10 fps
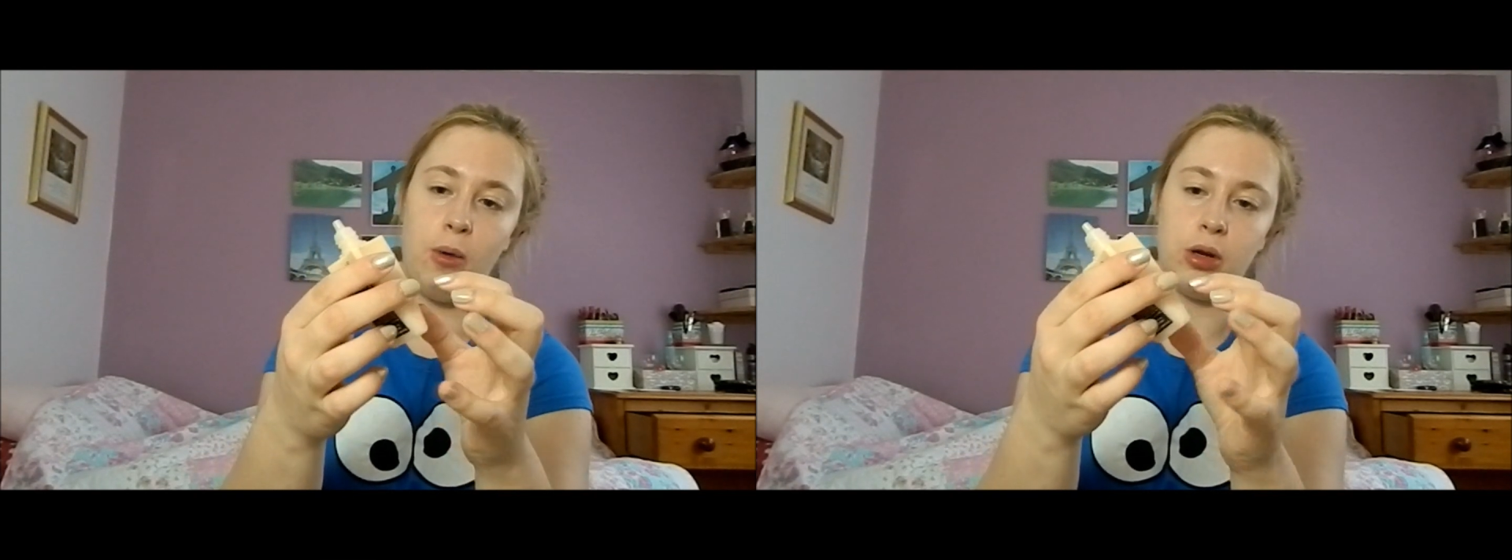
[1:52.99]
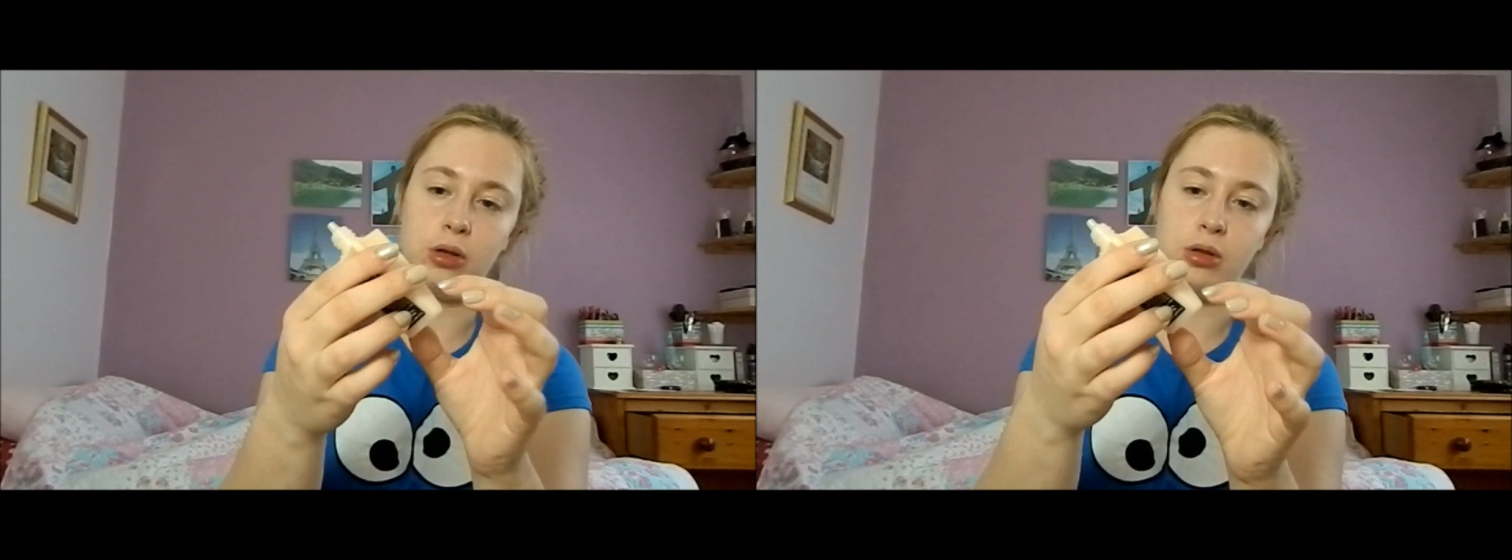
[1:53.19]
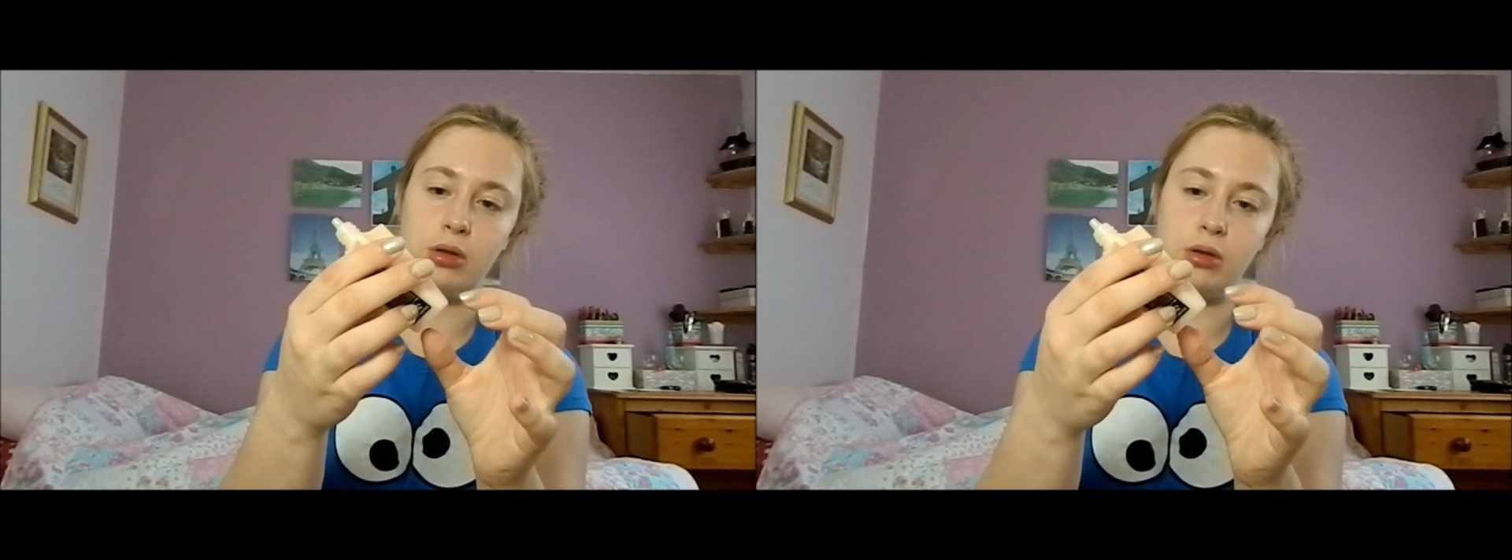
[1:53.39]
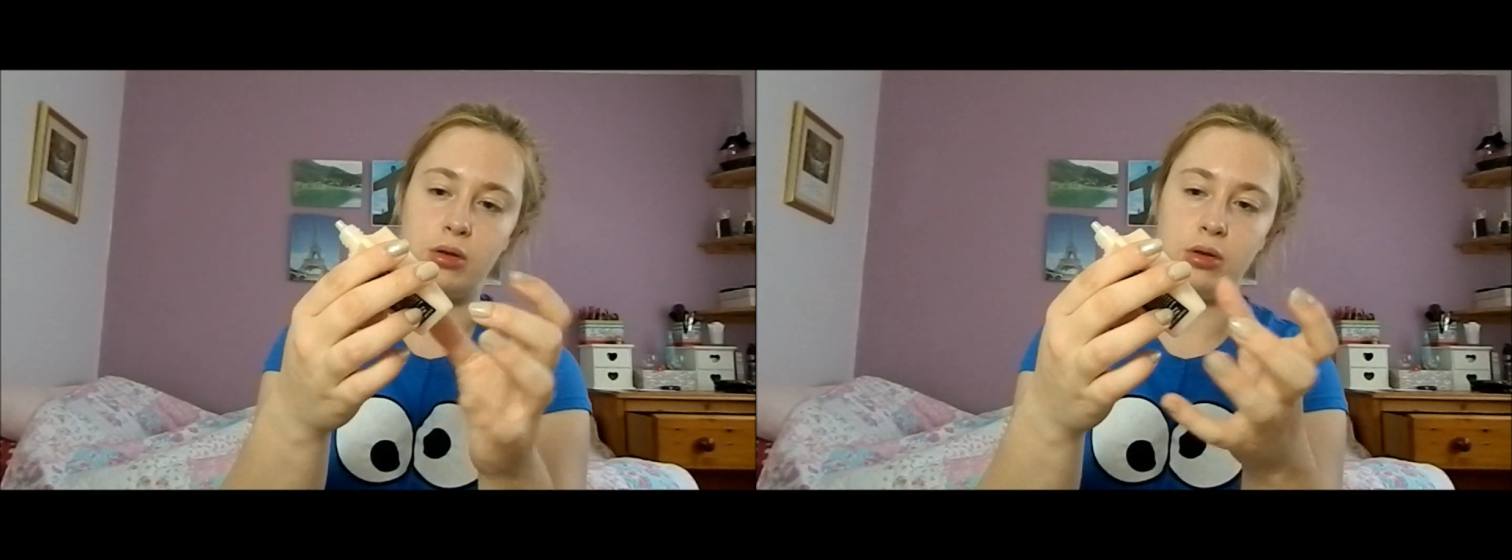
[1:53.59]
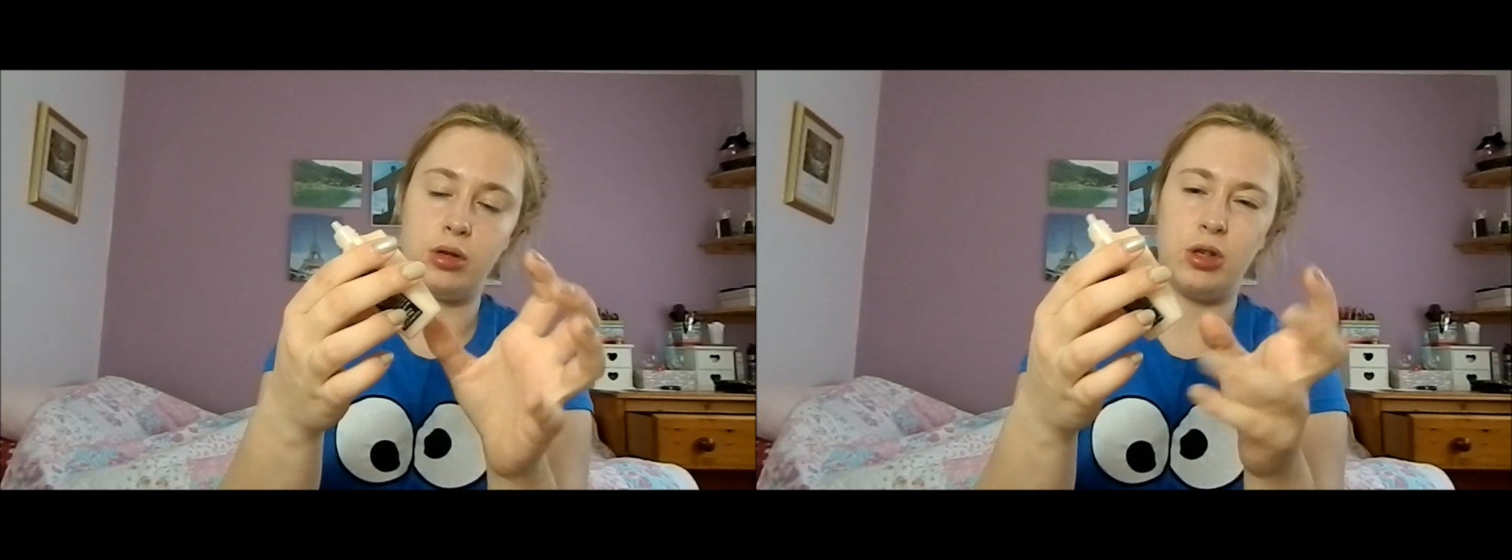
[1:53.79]

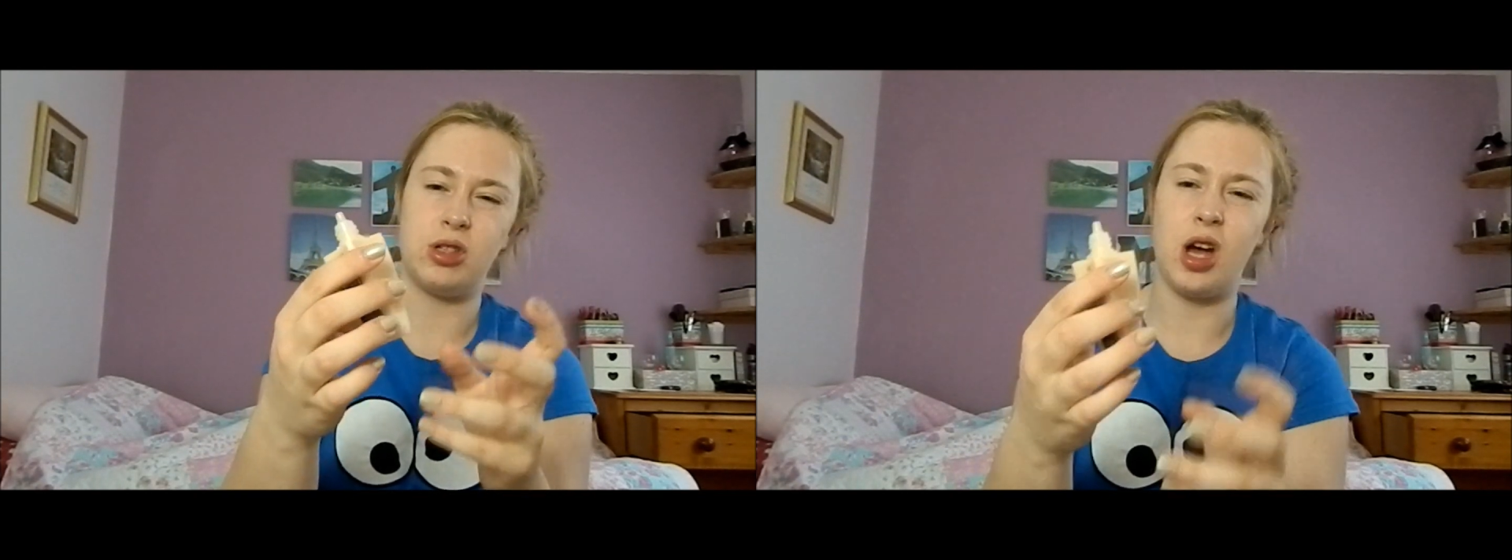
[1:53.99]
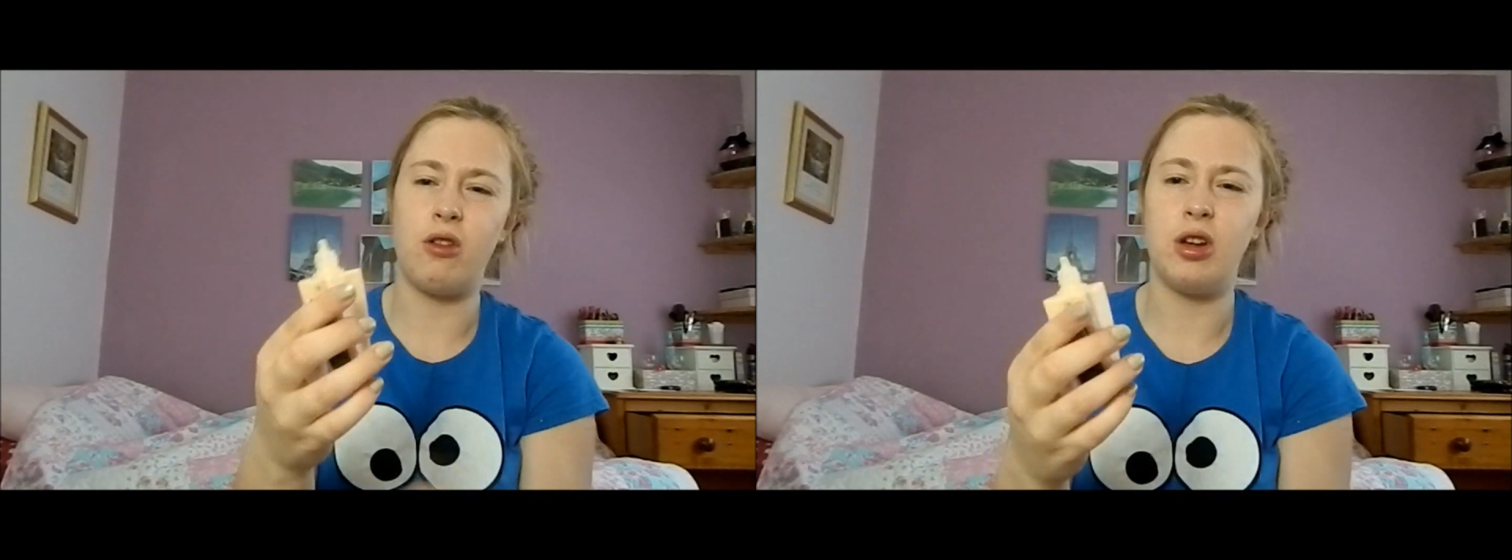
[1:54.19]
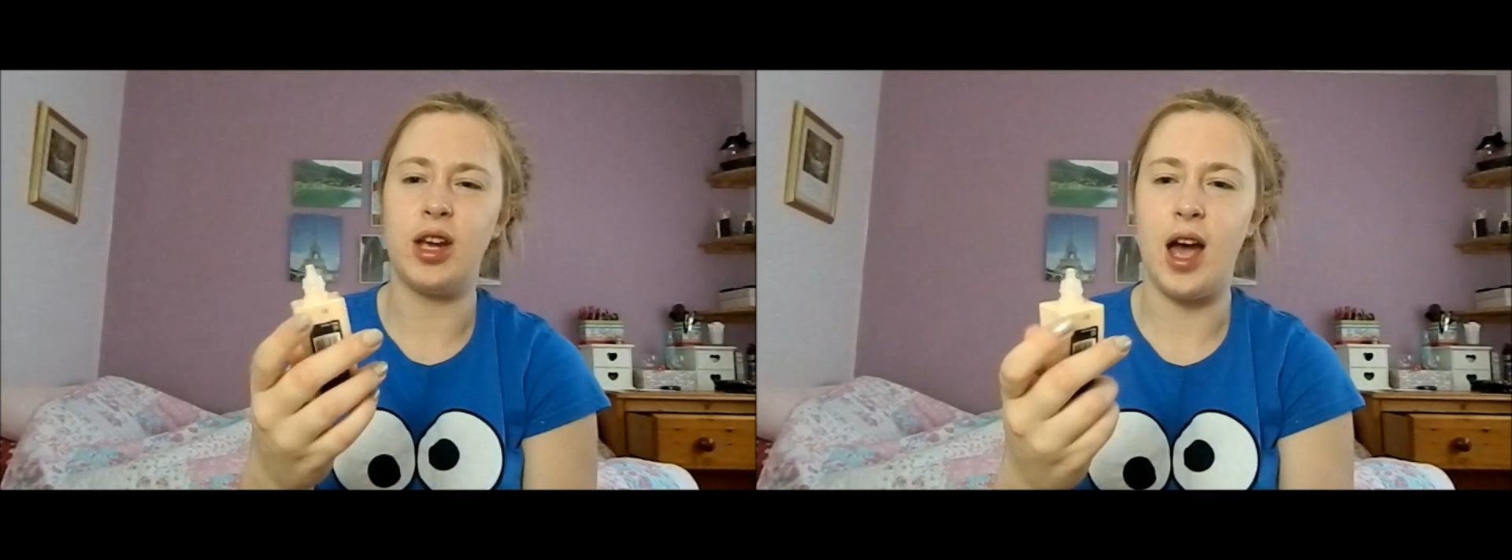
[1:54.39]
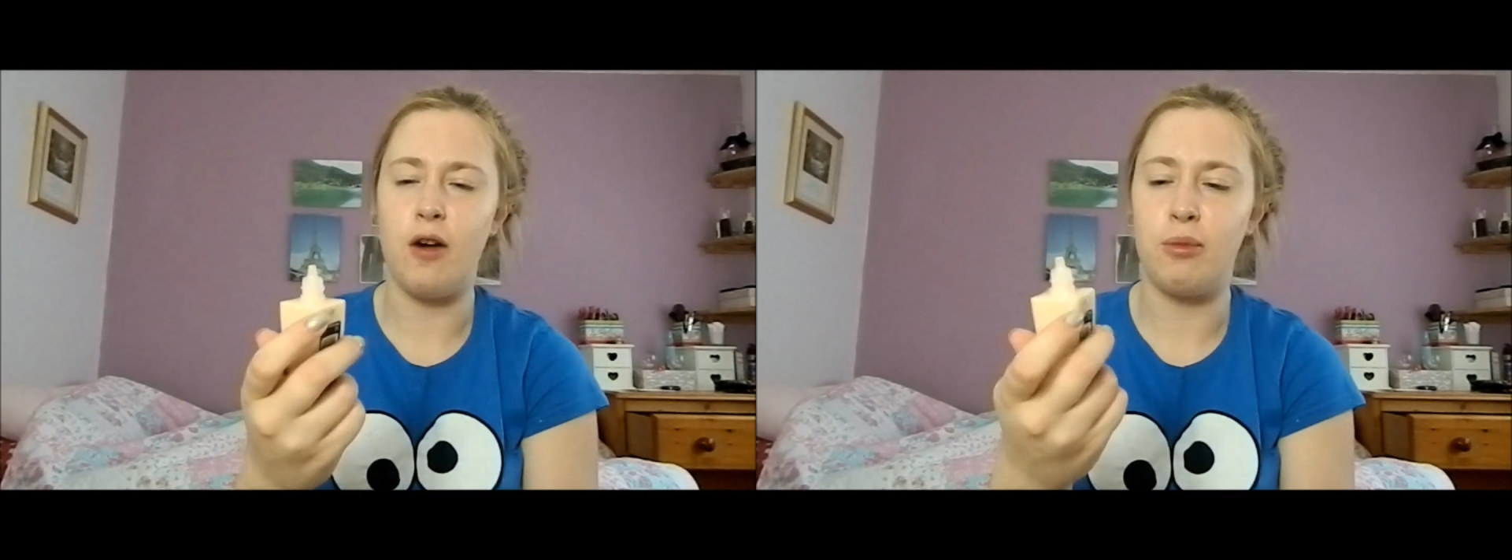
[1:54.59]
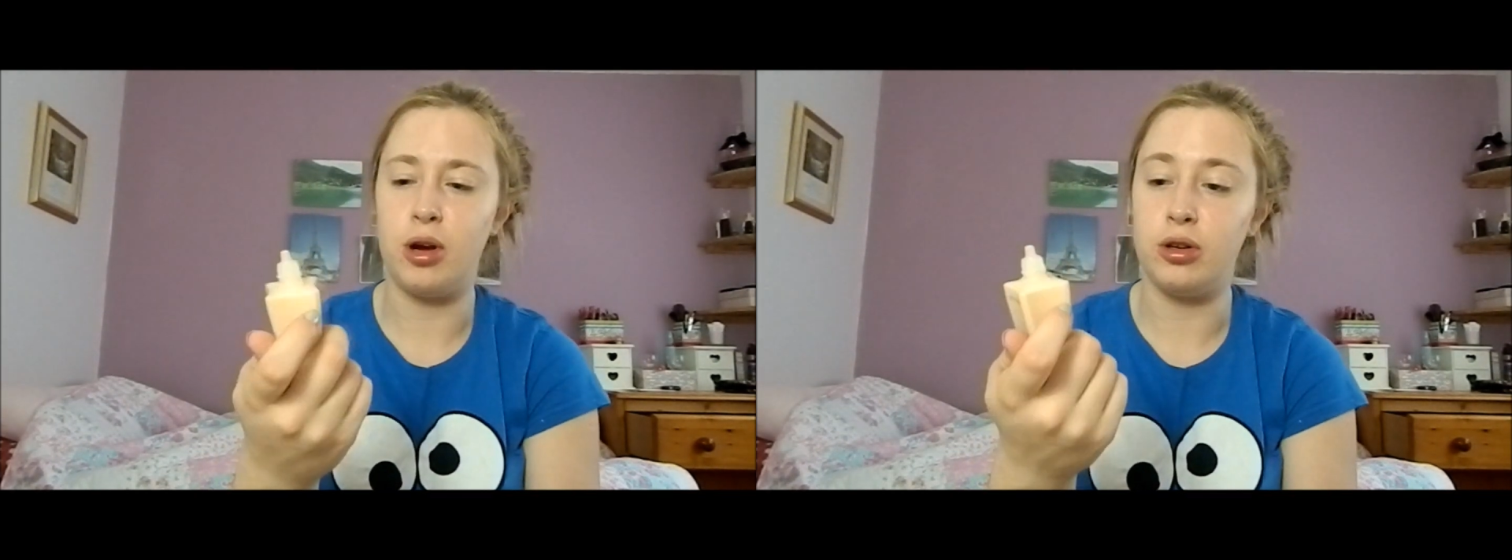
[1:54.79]
once you start running out
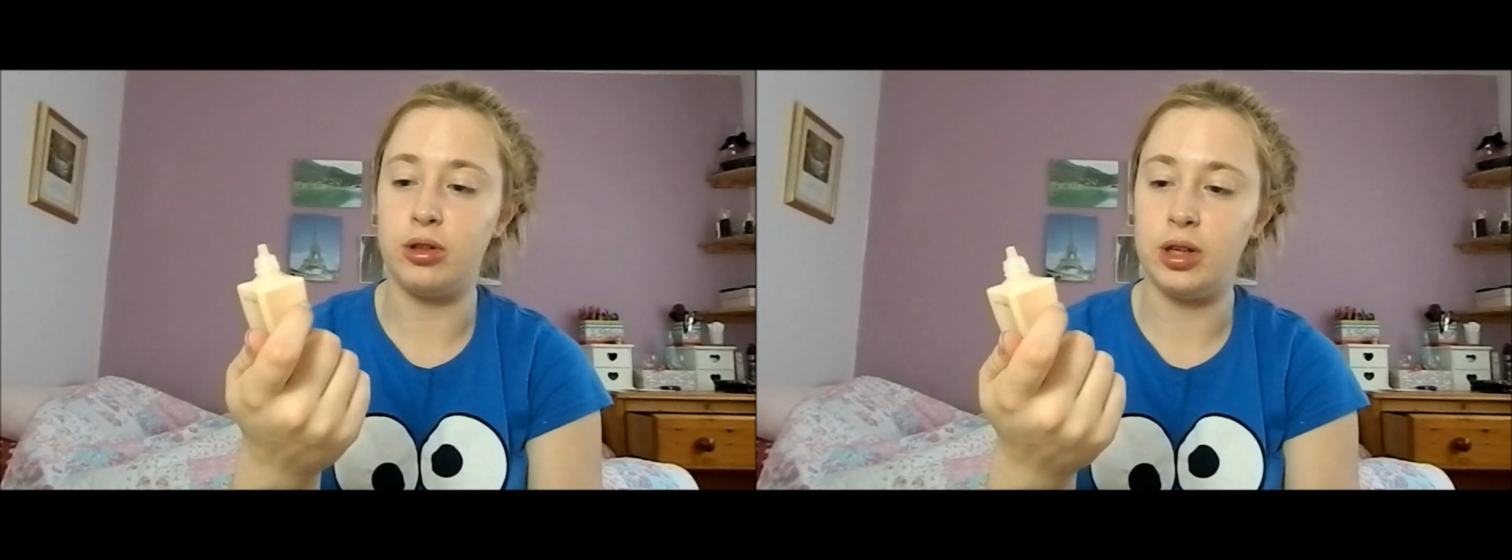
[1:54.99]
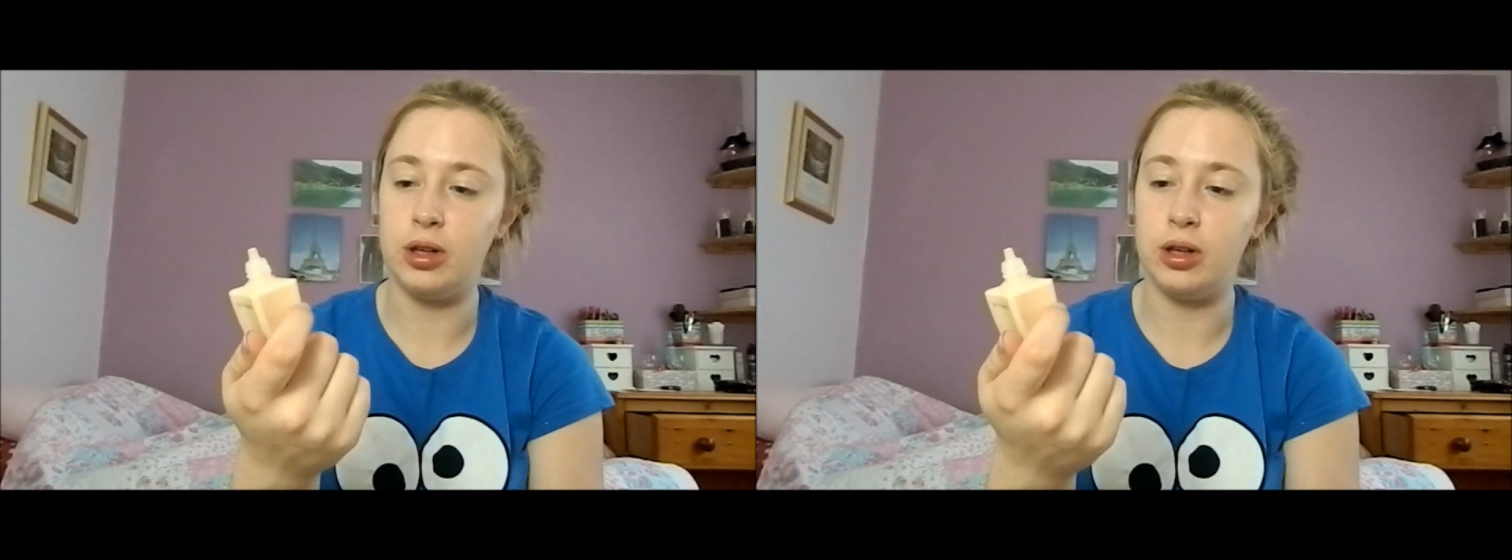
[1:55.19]
of product.